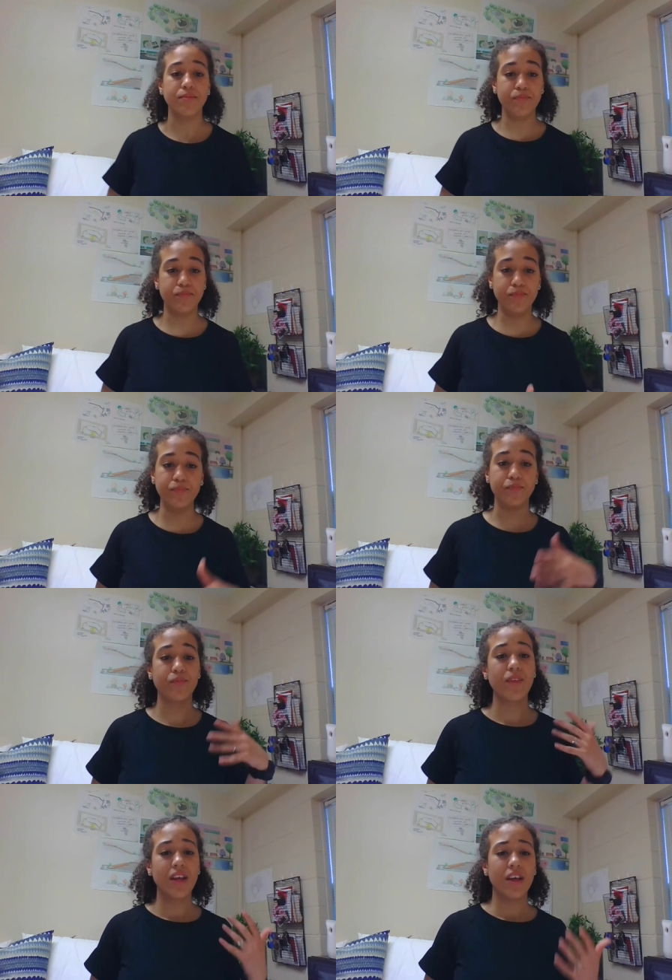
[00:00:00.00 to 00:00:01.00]
That
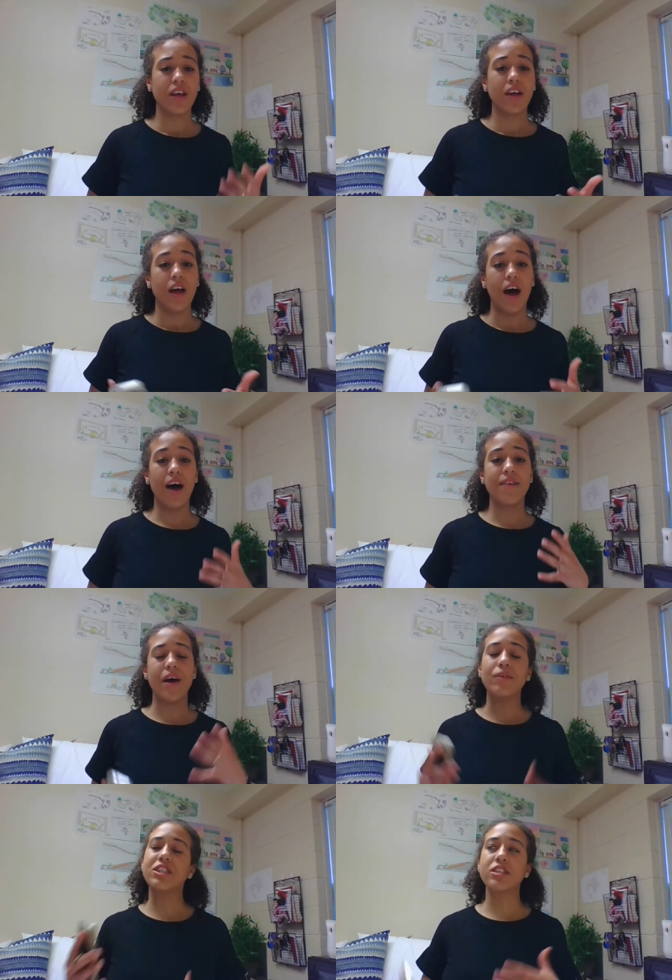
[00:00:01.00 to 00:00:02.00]

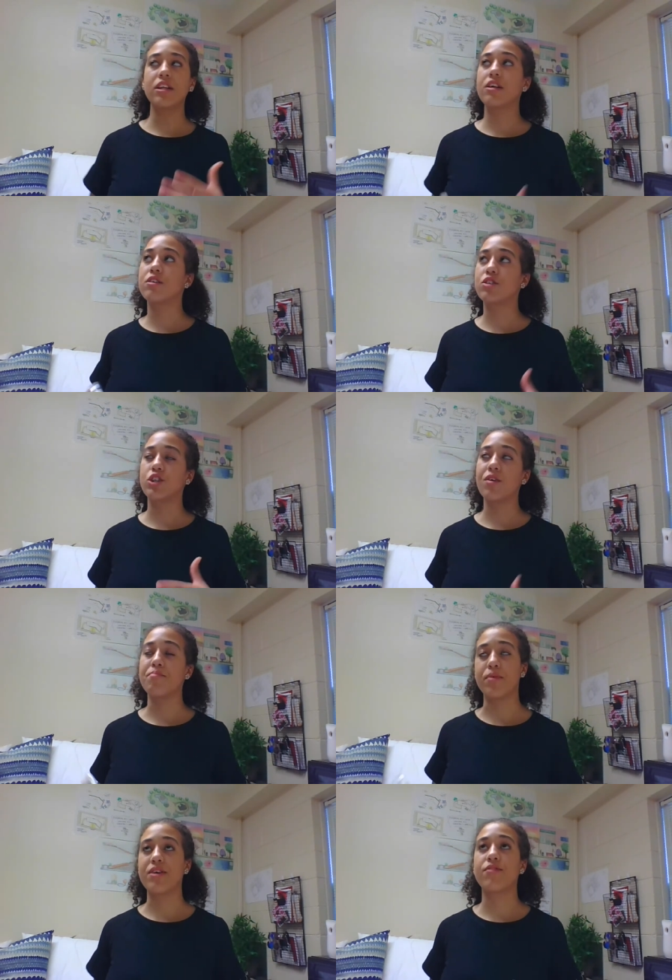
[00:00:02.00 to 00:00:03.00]
was just a little short
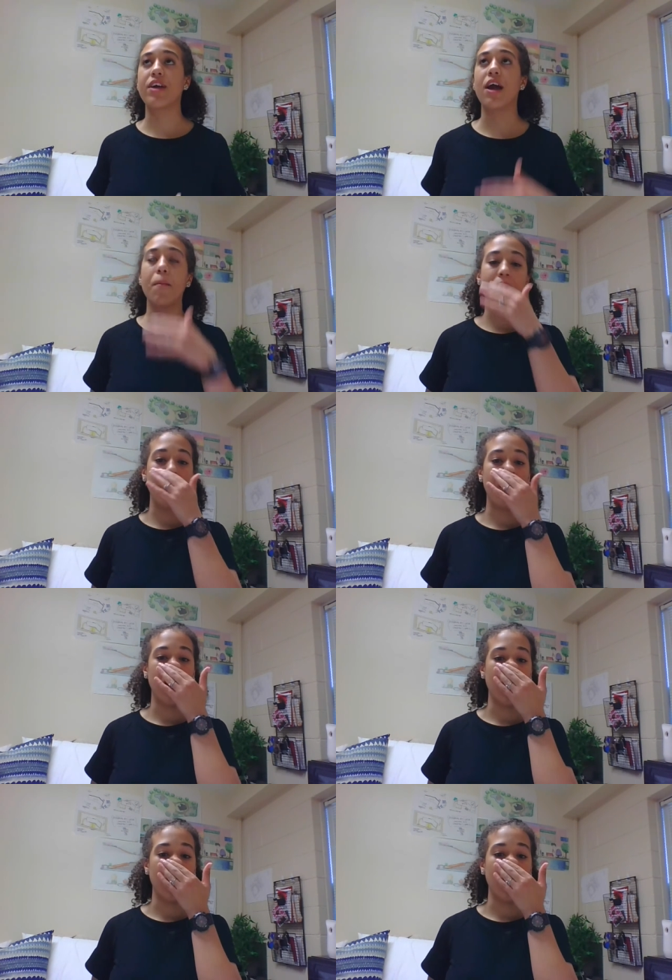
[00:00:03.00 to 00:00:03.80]
briefing about